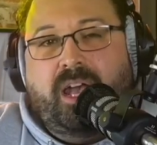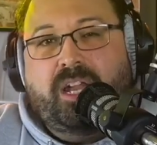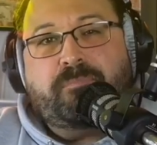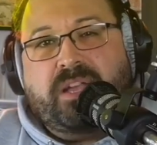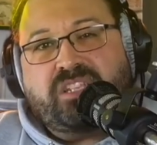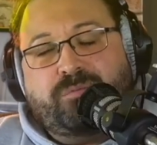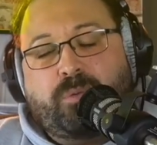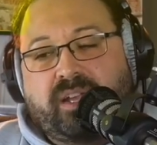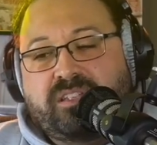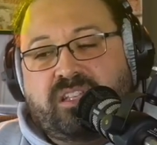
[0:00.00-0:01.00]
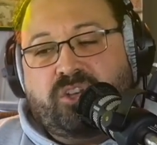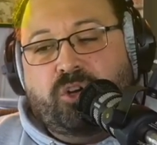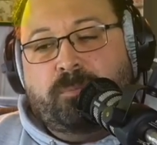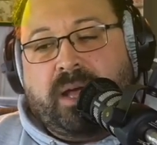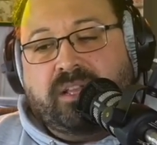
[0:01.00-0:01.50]
and if Massive Wagons is
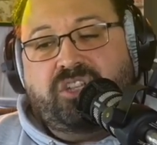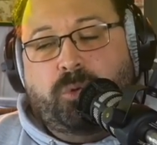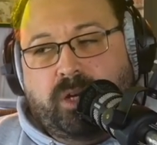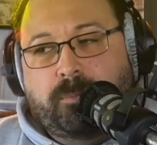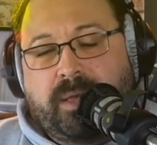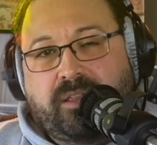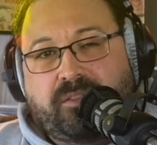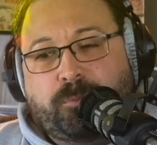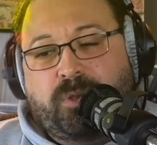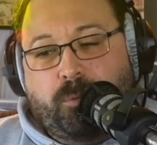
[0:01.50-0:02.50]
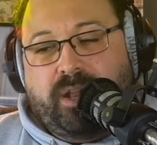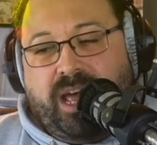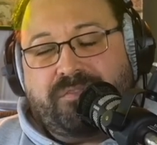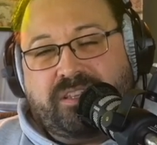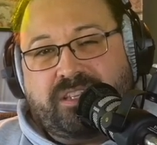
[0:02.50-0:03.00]
your band, you want to meet them, you want
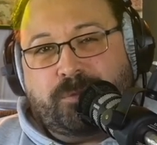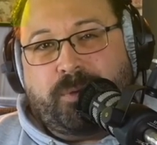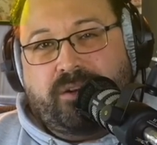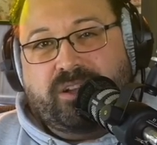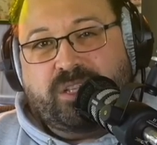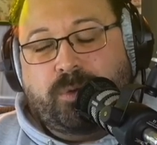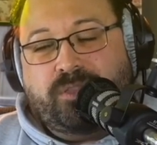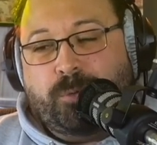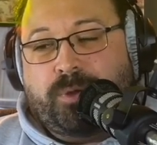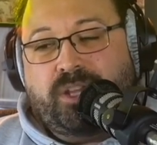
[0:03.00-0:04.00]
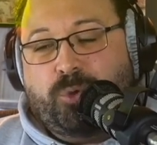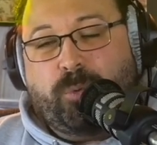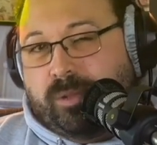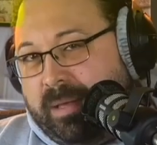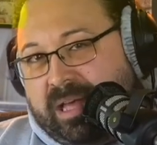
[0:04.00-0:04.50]
to have this experience with them, and you
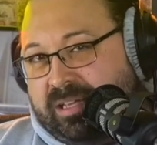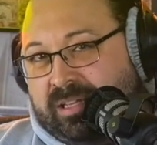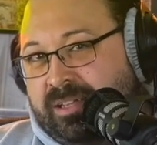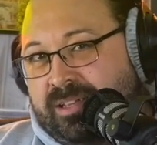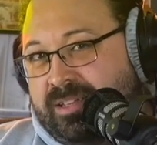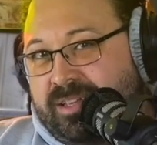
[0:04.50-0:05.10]
will pay.